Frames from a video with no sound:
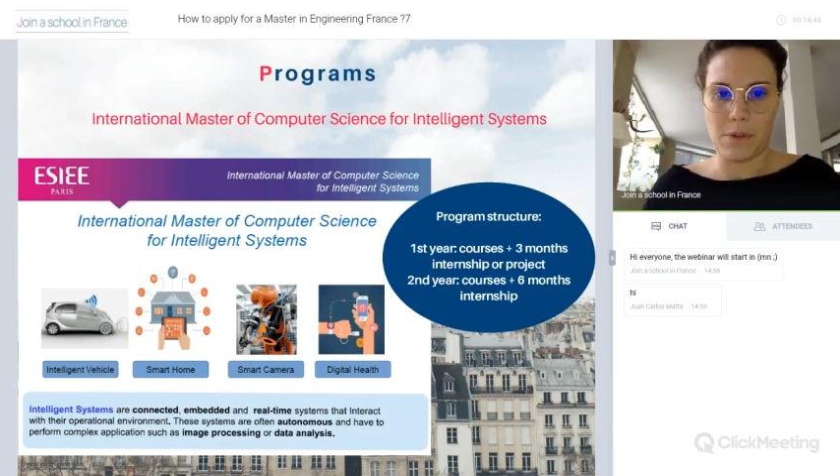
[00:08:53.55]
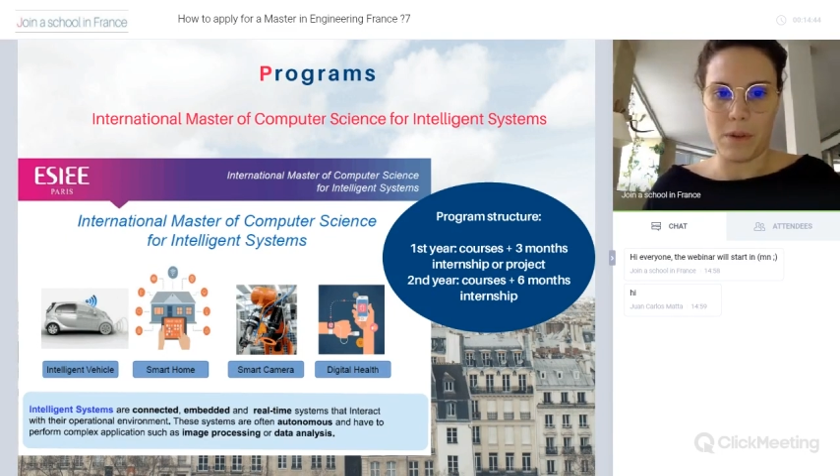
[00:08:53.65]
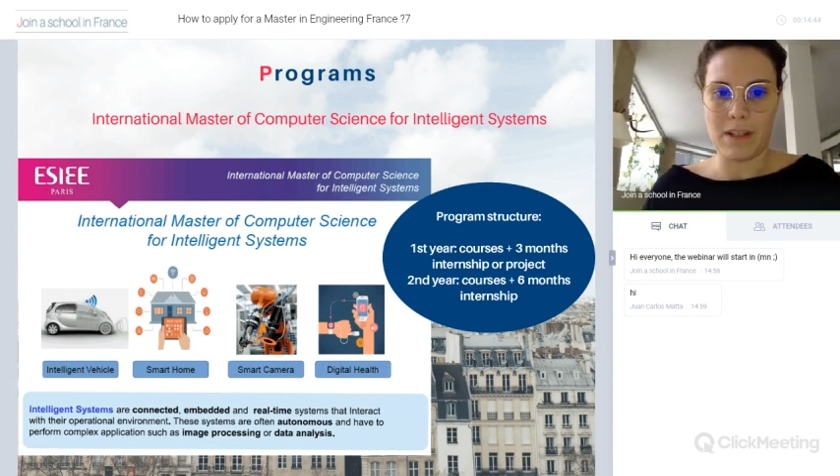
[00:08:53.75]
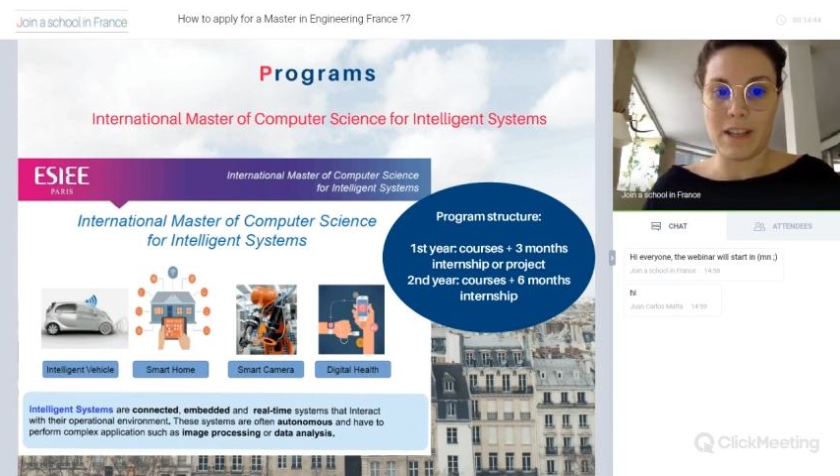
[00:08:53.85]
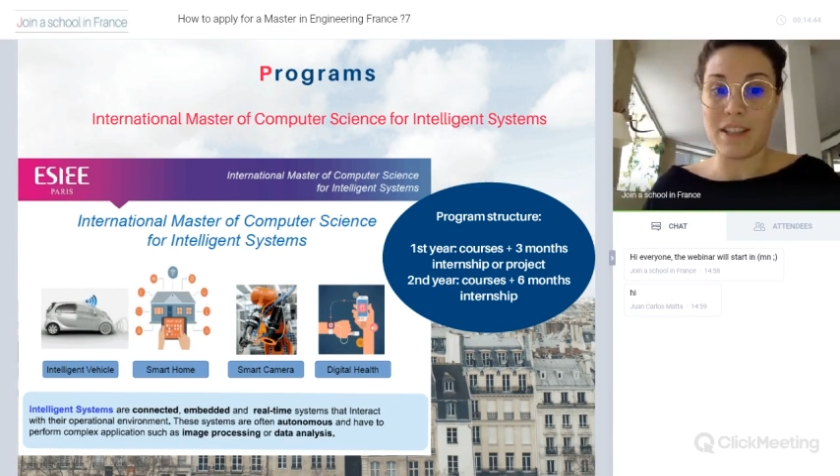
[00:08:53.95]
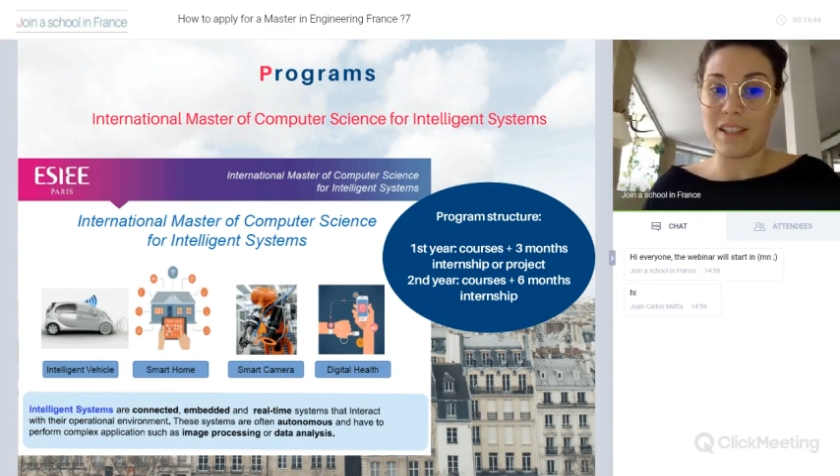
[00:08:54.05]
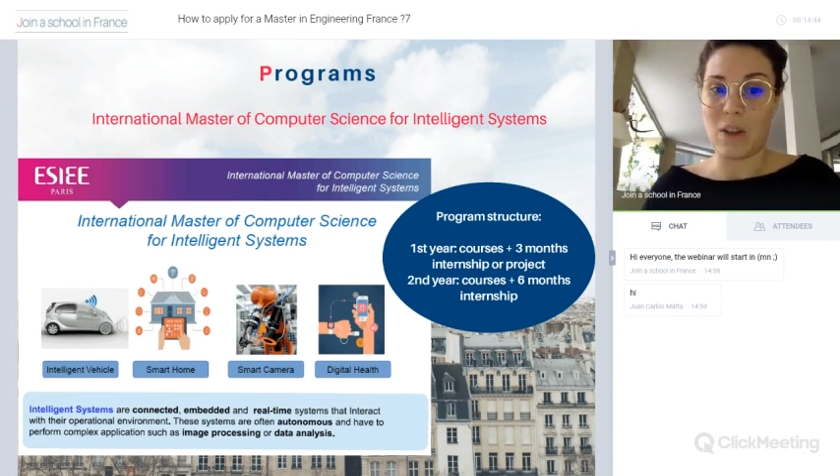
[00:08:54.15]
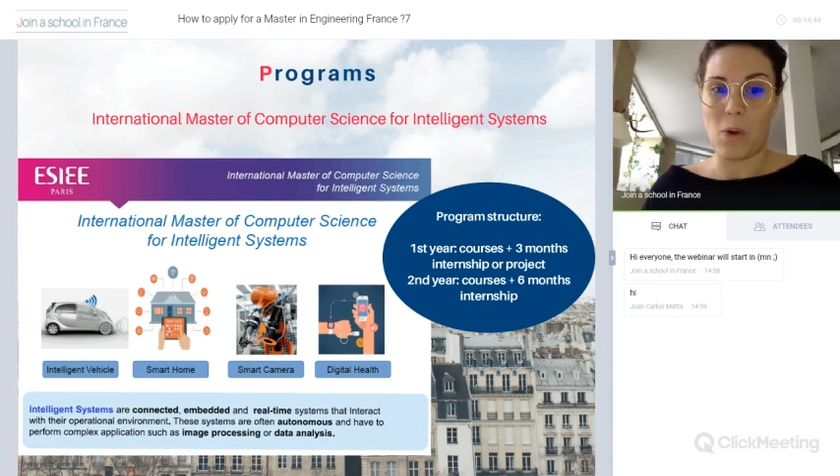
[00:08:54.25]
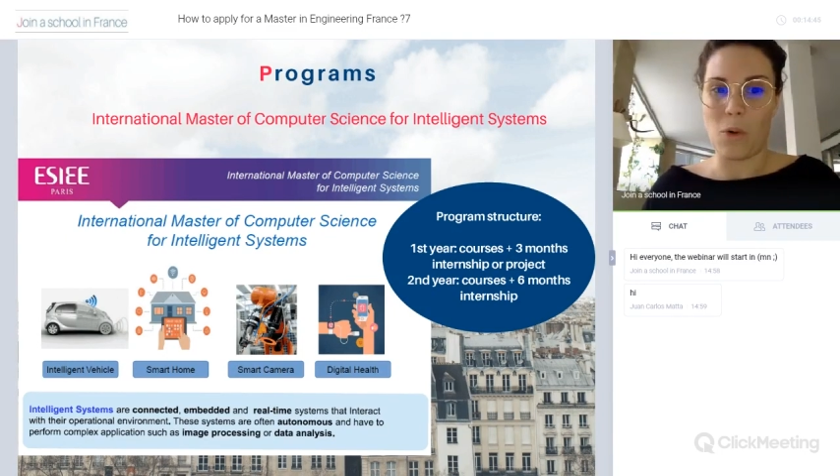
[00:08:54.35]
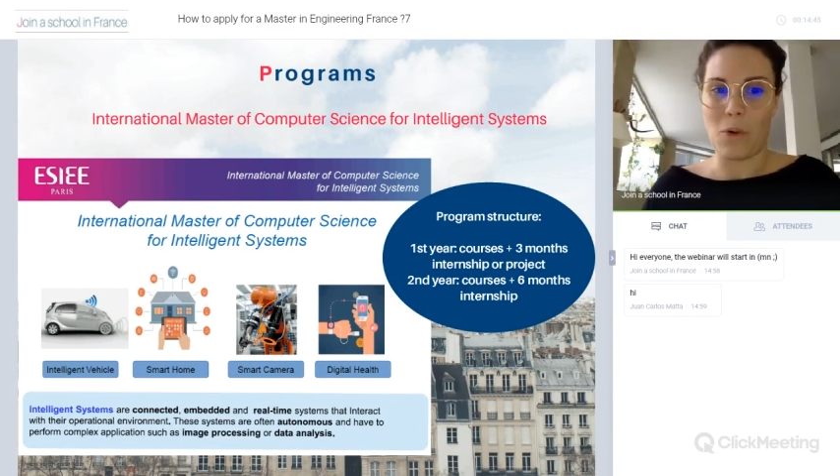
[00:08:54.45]
what it
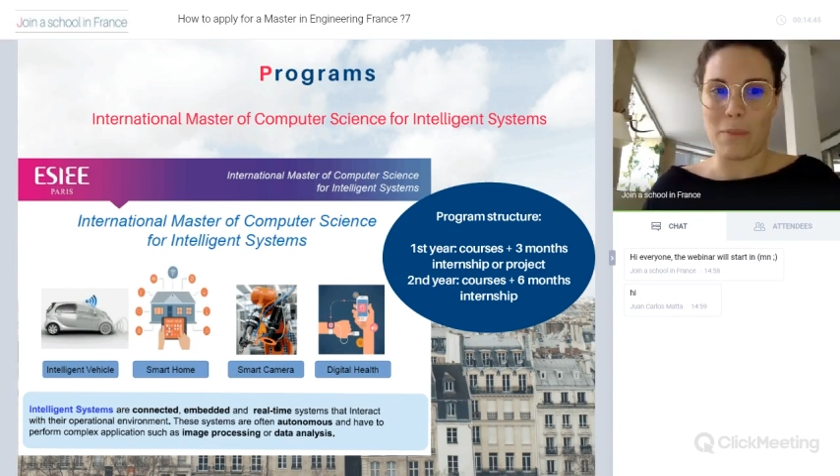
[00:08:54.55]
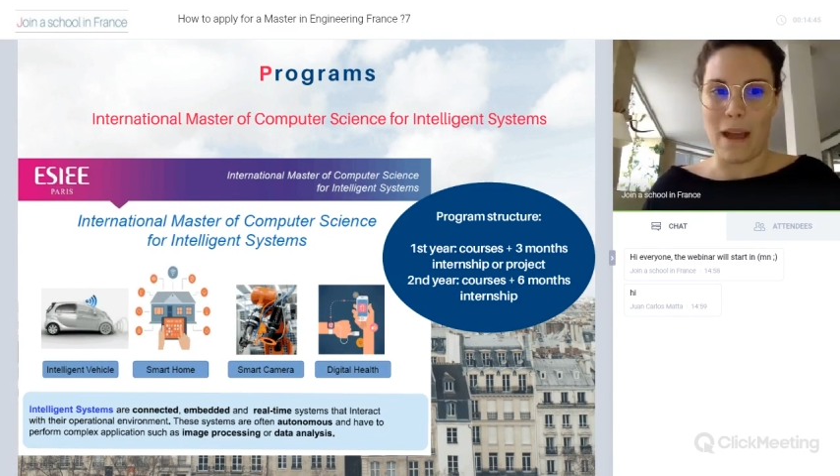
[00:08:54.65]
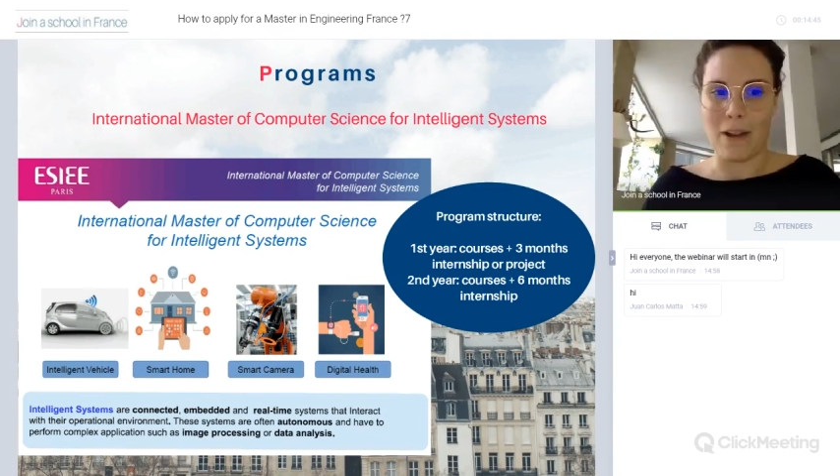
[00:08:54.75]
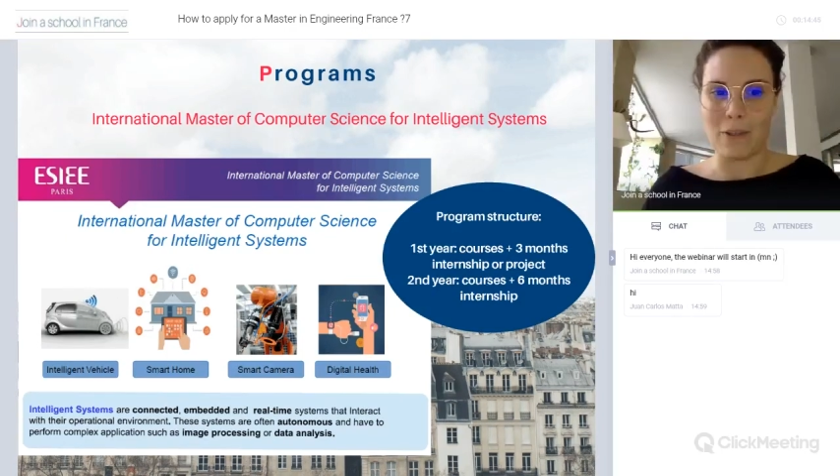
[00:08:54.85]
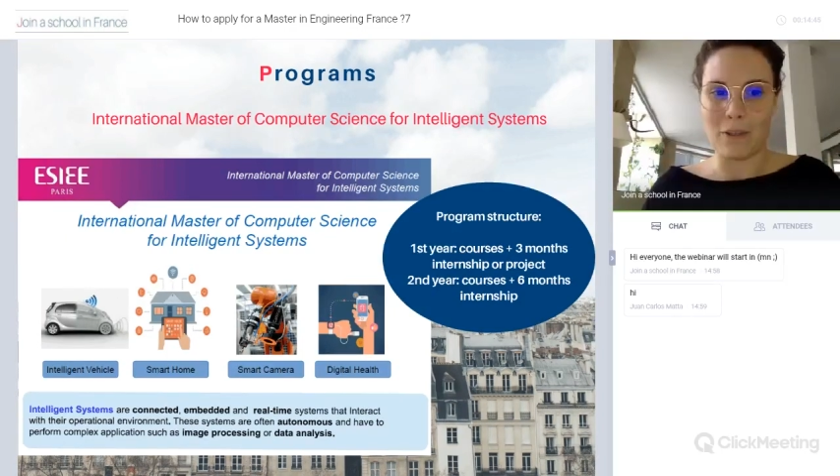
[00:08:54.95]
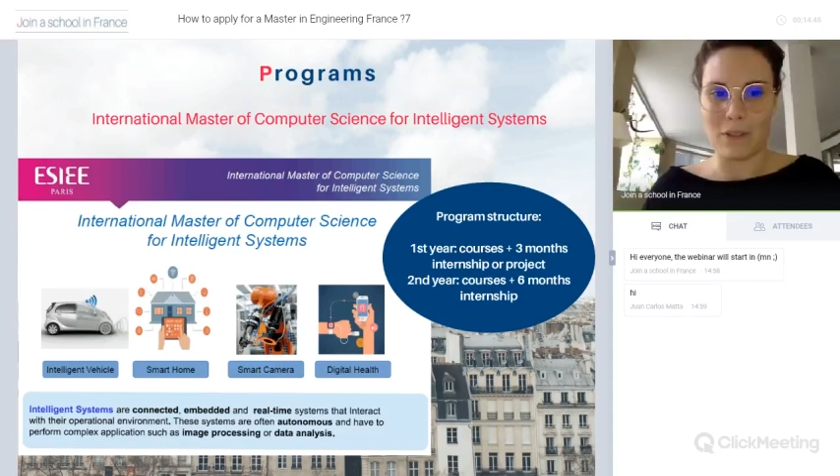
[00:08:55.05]
is all about.